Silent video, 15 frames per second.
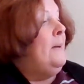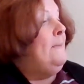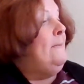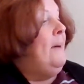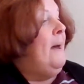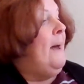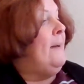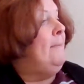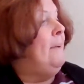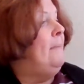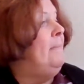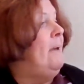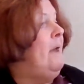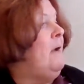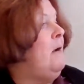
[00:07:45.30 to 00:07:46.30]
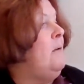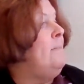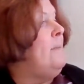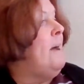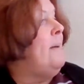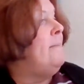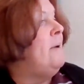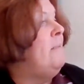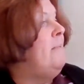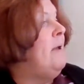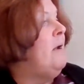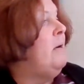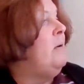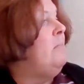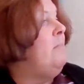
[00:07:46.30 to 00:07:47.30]
Papa Bear, Mama
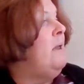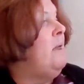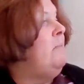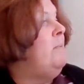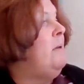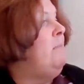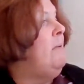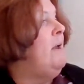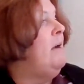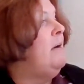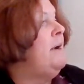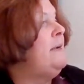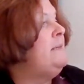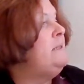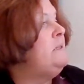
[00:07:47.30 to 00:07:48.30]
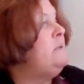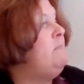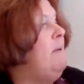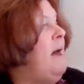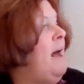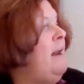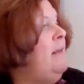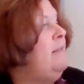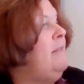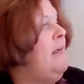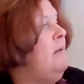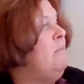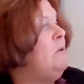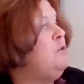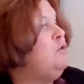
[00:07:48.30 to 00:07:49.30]
Bear, and Baby Bear had spotted
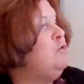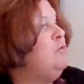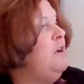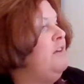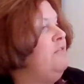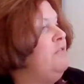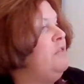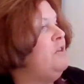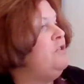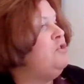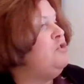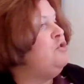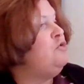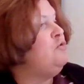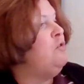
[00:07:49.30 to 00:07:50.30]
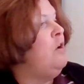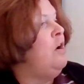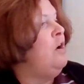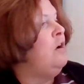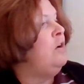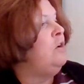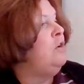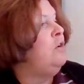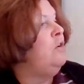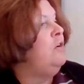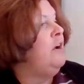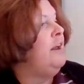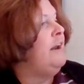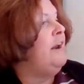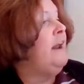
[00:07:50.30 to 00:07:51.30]
them adrift the strong
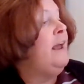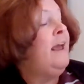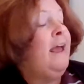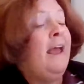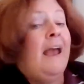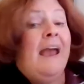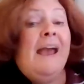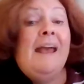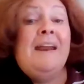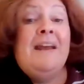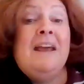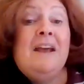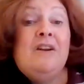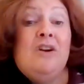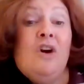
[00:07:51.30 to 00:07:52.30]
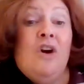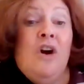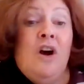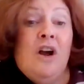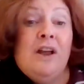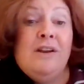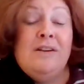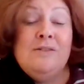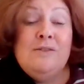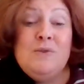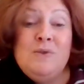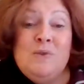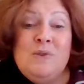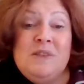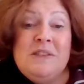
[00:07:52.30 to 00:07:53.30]
current and had gone
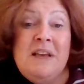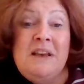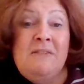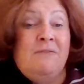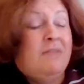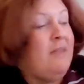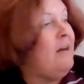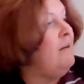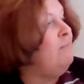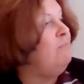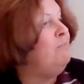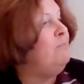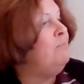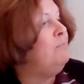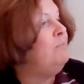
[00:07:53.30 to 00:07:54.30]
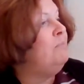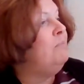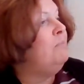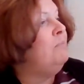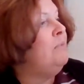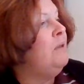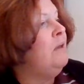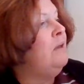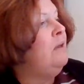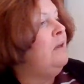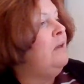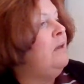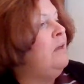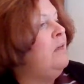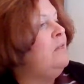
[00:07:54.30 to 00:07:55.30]
to save them.
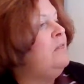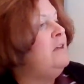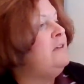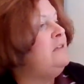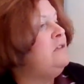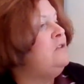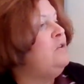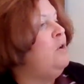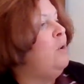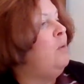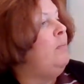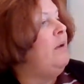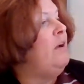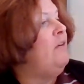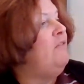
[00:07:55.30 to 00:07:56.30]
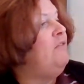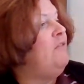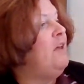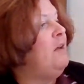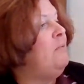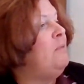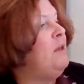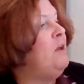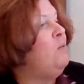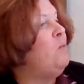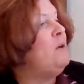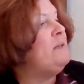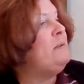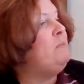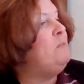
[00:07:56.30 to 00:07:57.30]
The Snow Bear family
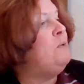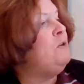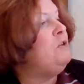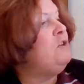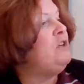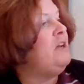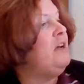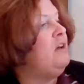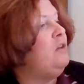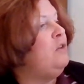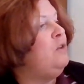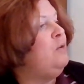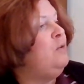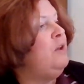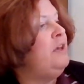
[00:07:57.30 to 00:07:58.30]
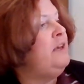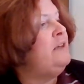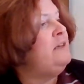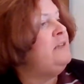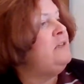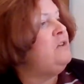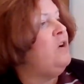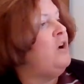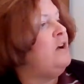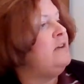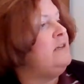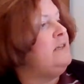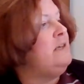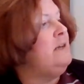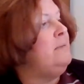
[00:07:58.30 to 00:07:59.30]
was pushing Aluki's dog
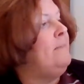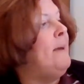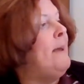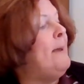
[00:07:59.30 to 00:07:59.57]
team